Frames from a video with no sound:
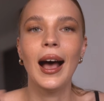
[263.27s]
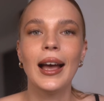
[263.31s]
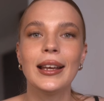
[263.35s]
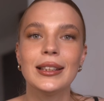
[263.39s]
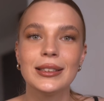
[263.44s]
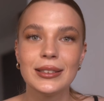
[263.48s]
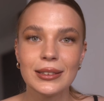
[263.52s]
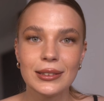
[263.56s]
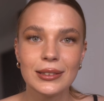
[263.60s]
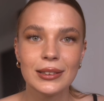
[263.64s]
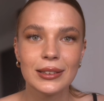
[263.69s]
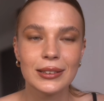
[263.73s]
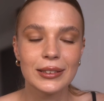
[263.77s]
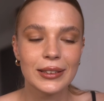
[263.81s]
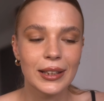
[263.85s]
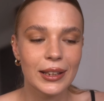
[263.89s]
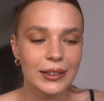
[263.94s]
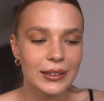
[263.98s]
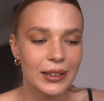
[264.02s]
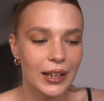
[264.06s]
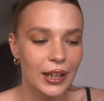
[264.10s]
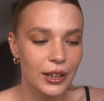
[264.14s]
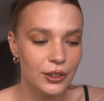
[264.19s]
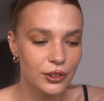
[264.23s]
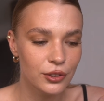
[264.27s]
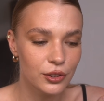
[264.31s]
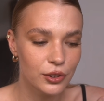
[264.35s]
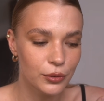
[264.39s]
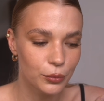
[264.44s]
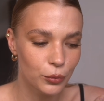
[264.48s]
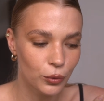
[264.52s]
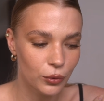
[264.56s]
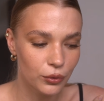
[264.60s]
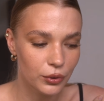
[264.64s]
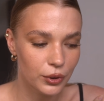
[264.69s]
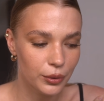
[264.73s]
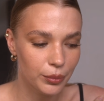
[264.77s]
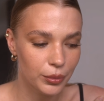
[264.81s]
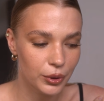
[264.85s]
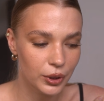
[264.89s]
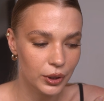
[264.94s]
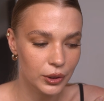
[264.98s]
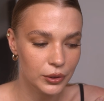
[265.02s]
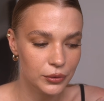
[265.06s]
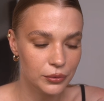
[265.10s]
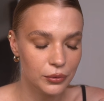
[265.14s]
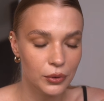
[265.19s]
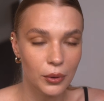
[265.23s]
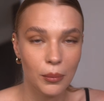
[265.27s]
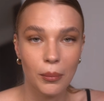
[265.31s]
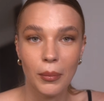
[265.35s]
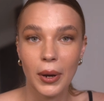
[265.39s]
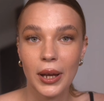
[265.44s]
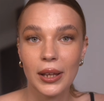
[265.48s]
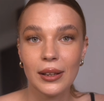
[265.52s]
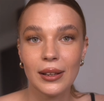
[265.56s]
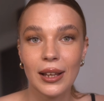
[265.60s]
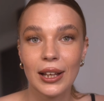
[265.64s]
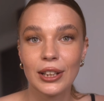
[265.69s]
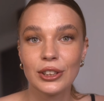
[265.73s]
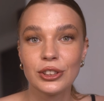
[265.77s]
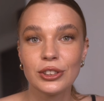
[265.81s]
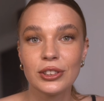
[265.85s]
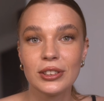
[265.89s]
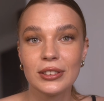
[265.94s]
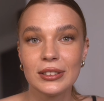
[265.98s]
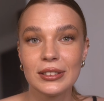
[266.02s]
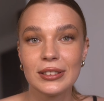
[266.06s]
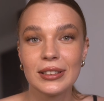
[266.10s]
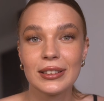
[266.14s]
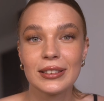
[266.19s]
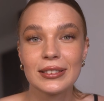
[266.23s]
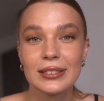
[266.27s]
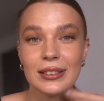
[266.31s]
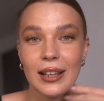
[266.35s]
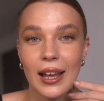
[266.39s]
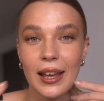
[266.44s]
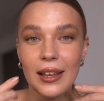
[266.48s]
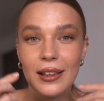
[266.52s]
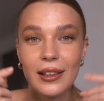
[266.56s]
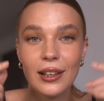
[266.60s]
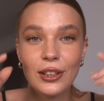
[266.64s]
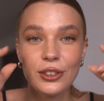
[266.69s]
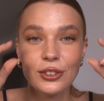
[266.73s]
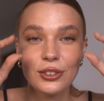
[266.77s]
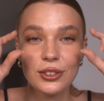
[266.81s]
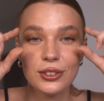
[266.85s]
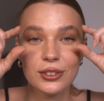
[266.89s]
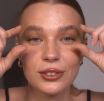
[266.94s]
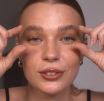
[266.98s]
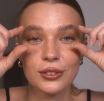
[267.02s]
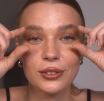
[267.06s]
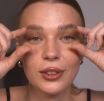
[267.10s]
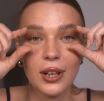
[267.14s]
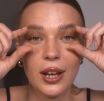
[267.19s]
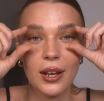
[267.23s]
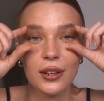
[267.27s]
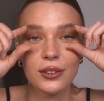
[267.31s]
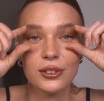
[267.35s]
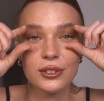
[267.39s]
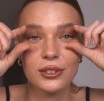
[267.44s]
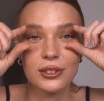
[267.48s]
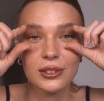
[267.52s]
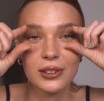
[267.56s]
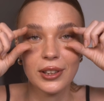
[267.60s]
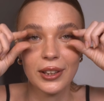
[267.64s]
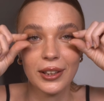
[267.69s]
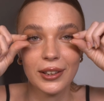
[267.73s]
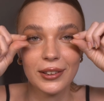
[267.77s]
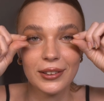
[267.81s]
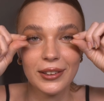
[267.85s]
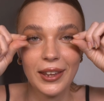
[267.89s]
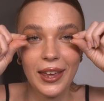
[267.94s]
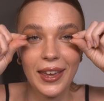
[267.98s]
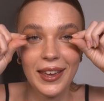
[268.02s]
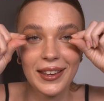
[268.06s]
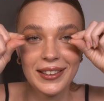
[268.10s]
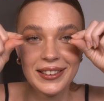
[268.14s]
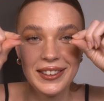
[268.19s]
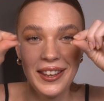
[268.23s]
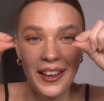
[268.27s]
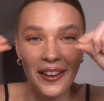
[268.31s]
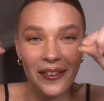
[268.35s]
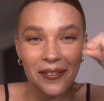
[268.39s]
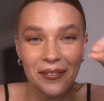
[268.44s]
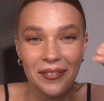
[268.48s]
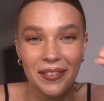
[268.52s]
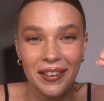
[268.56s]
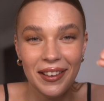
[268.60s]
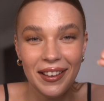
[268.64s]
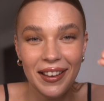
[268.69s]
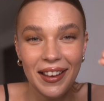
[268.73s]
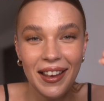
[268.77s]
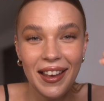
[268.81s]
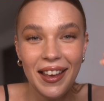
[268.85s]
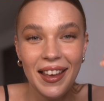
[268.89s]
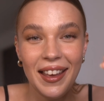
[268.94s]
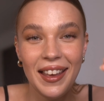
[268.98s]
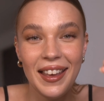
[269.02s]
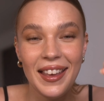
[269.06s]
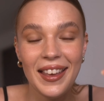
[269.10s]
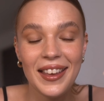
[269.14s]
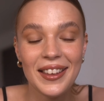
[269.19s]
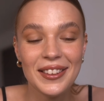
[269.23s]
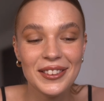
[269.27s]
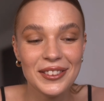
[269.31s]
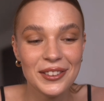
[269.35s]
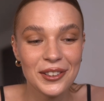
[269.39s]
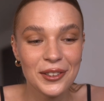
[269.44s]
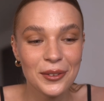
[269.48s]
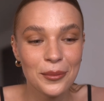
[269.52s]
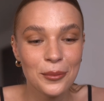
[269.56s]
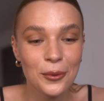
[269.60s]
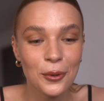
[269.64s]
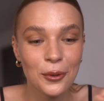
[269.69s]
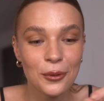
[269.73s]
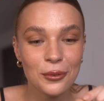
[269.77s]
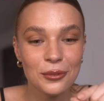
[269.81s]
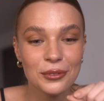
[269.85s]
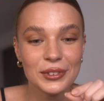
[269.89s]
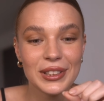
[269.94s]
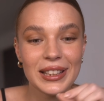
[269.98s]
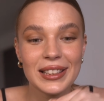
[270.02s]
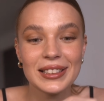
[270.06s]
I didn't get any remover because from my lashes, these eyelashes, I just like take them and remove.